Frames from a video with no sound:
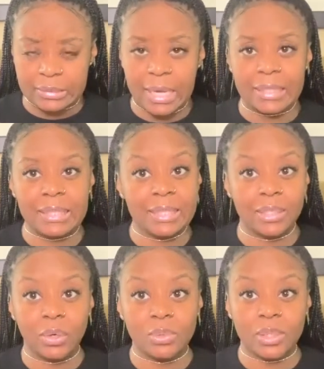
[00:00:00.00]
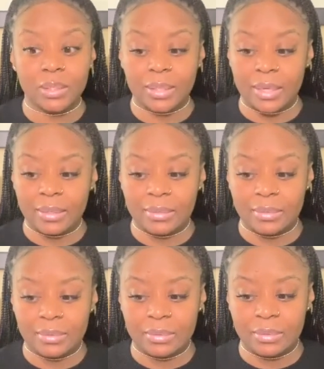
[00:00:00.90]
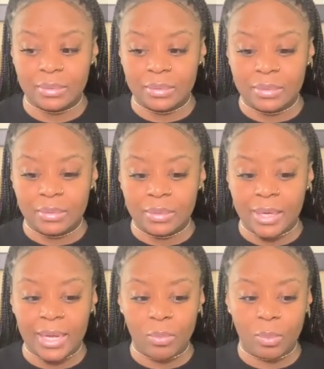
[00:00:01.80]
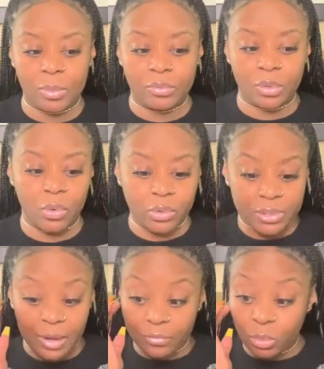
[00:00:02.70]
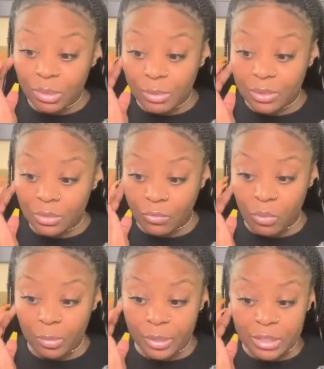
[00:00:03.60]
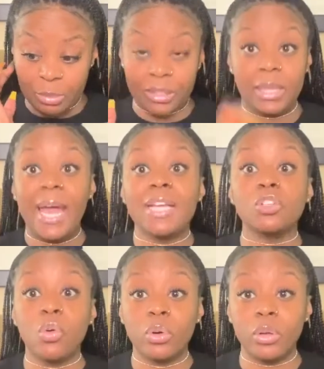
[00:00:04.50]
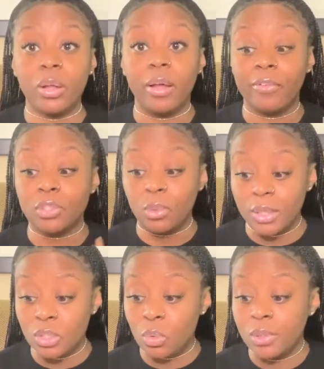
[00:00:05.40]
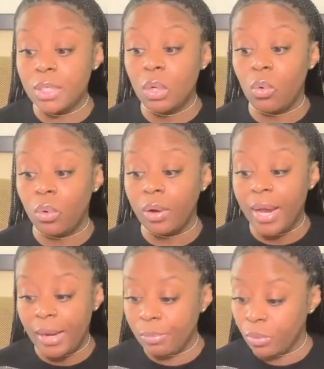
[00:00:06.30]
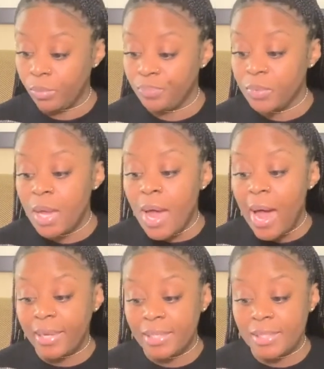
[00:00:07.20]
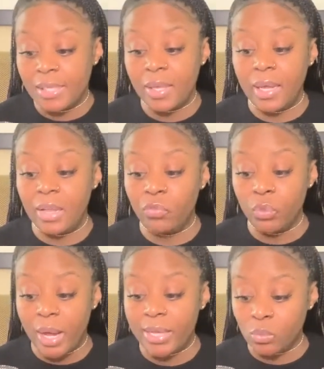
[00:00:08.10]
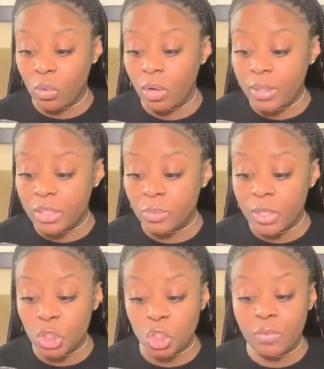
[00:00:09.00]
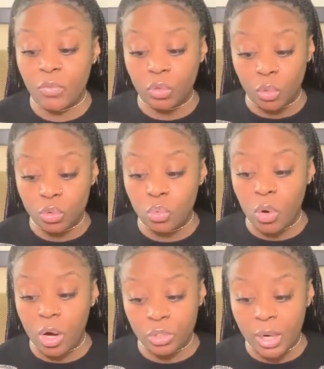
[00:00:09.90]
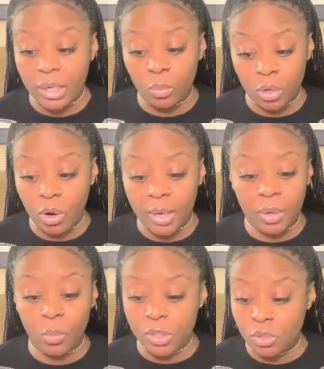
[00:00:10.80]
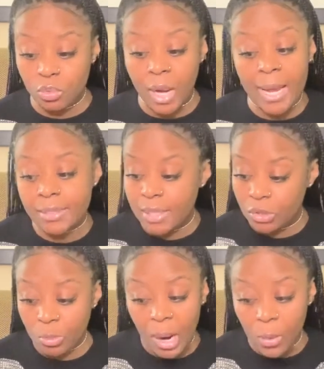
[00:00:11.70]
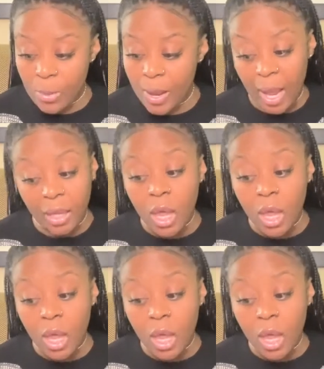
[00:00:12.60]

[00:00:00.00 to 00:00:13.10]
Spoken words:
I think it goes like that. I can't remember if the quarters have 3 months or 4 months, but the last quarter of 2020 or April, I can see that if you guys work on this relationship, for those who are trying to work on it, once you guys take your power back,